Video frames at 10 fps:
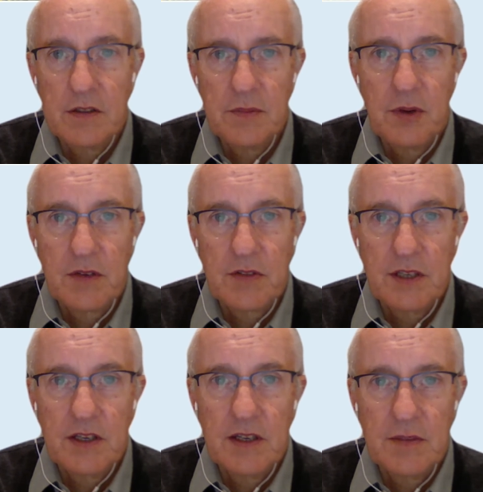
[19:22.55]
you might have said,
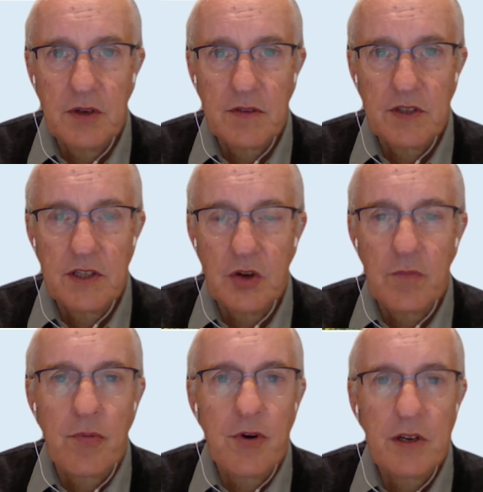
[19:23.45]
yeah, you might have seen the
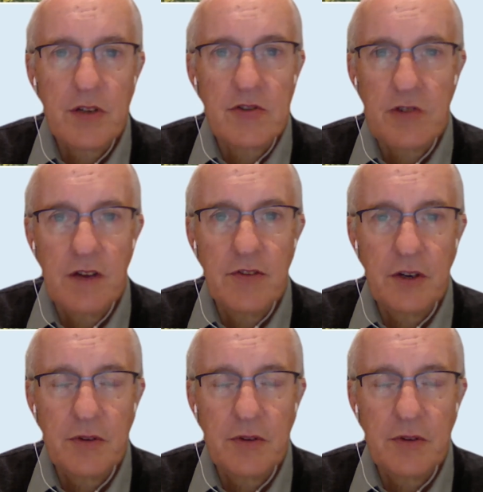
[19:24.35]
odd Prius driving